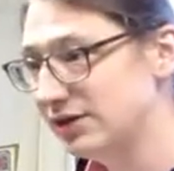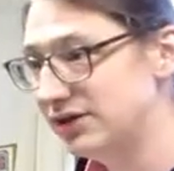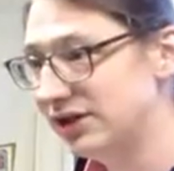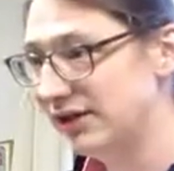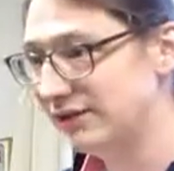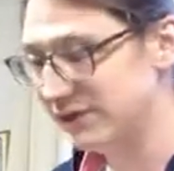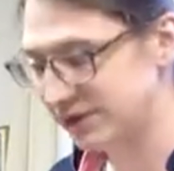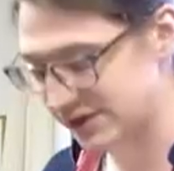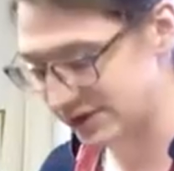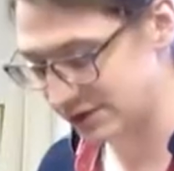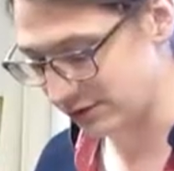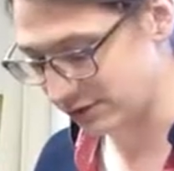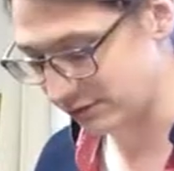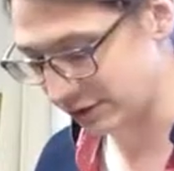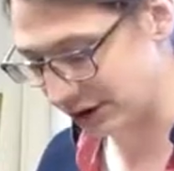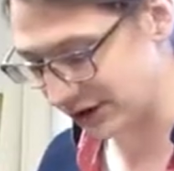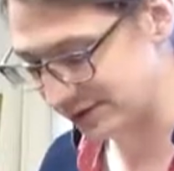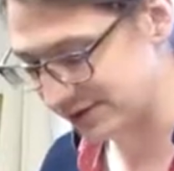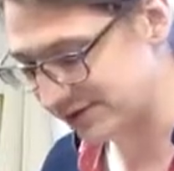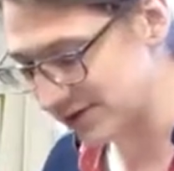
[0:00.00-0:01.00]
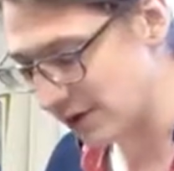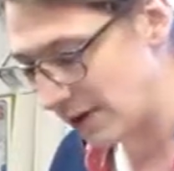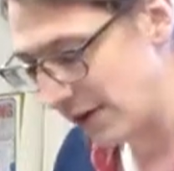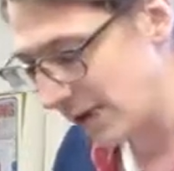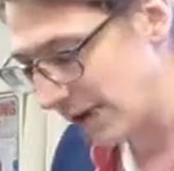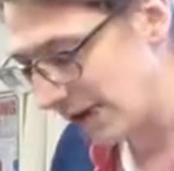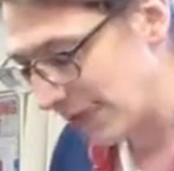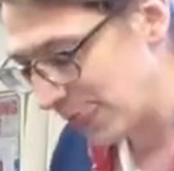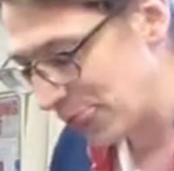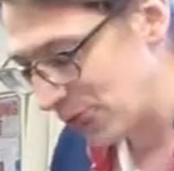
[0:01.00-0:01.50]
Davidson writes,
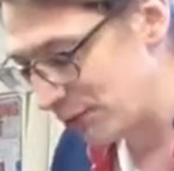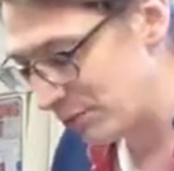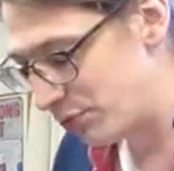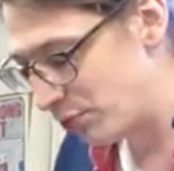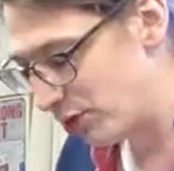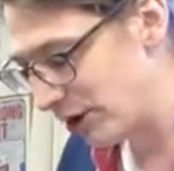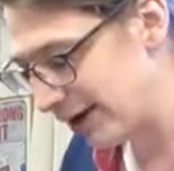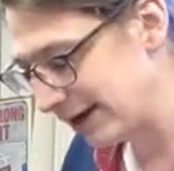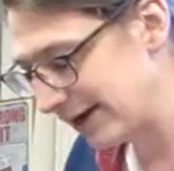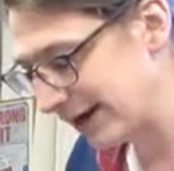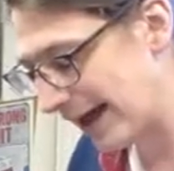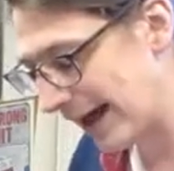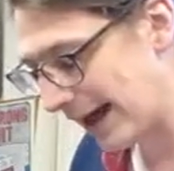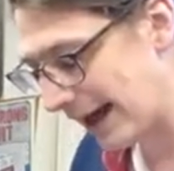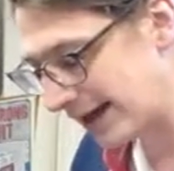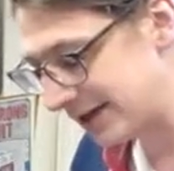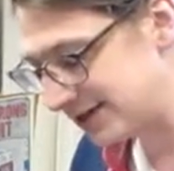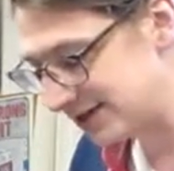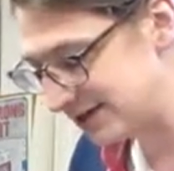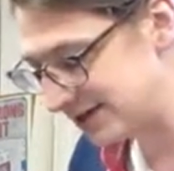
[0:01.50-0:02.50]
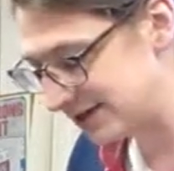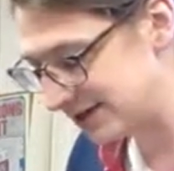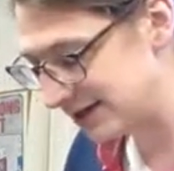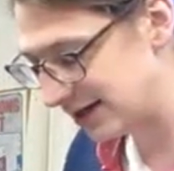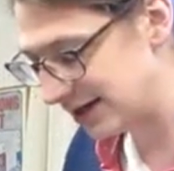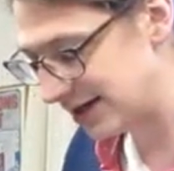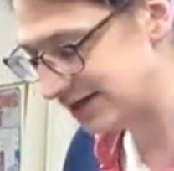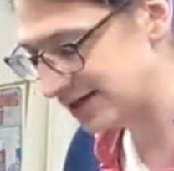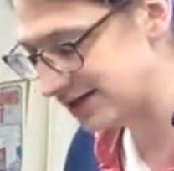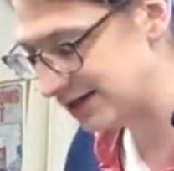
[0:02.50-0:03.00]
"The poetic act does
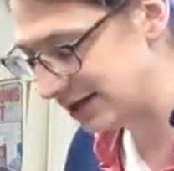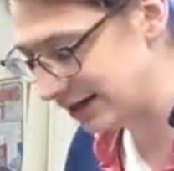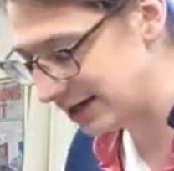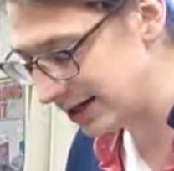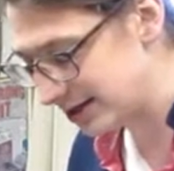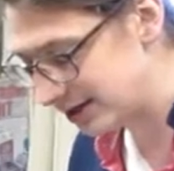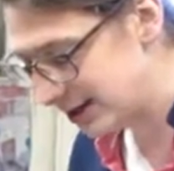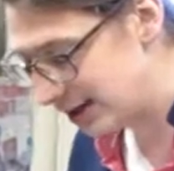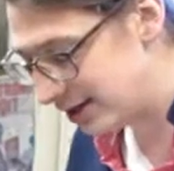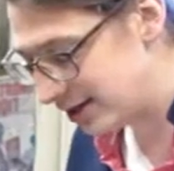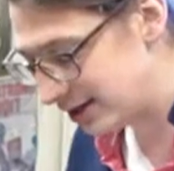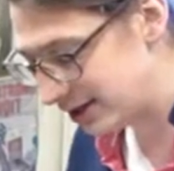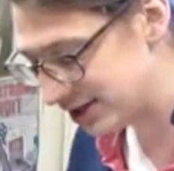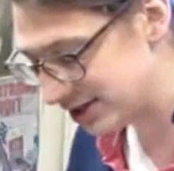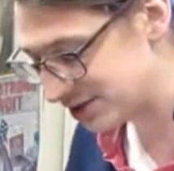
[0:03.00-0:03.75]
not stand in a